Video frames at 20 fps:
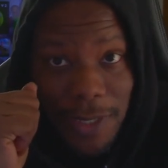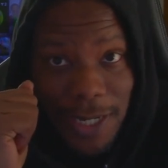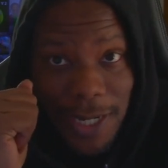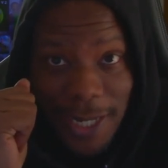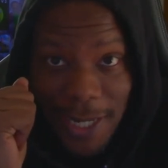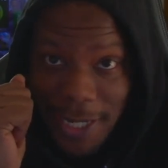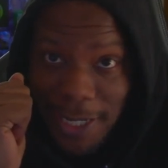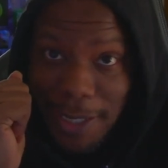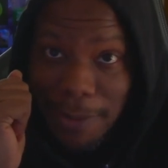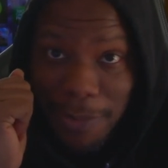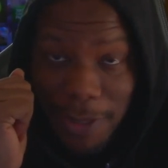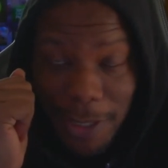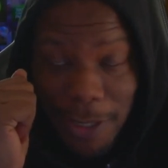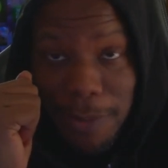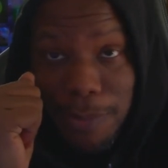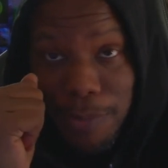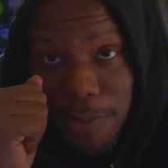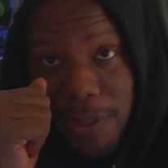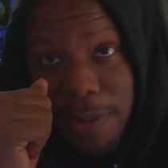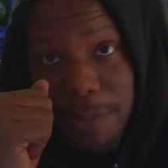let him go,
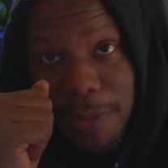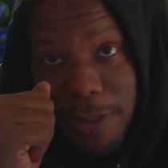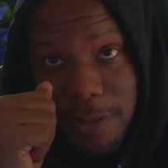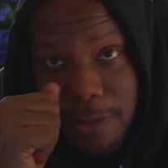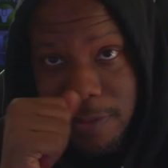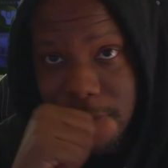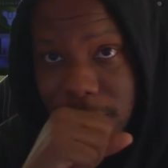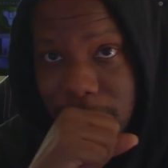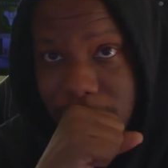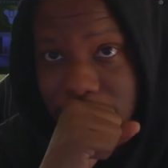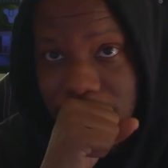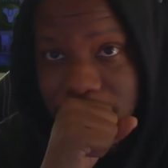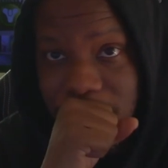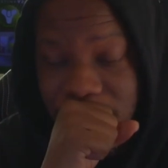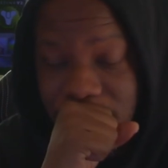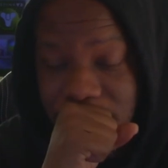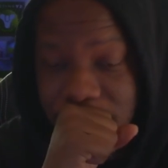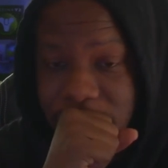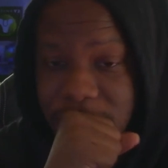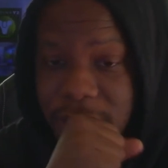pretty much.
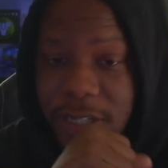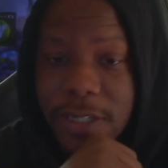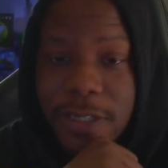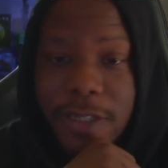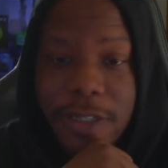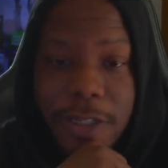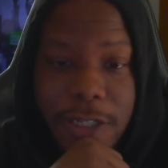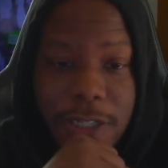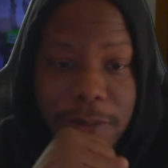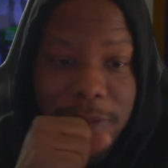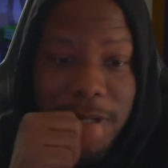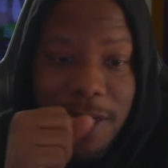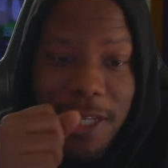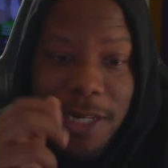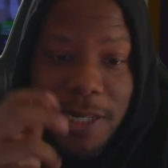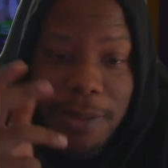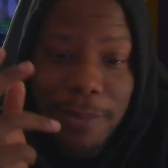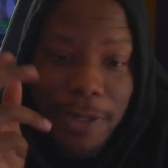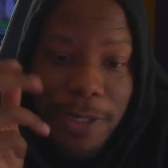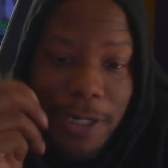Excuse me,
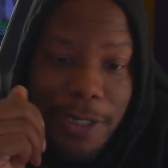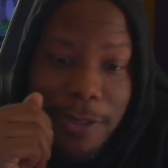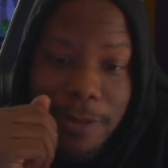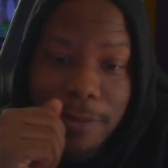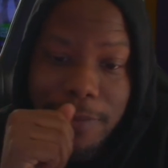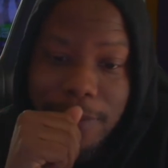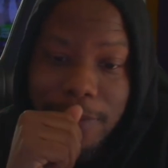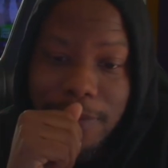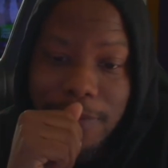let him go.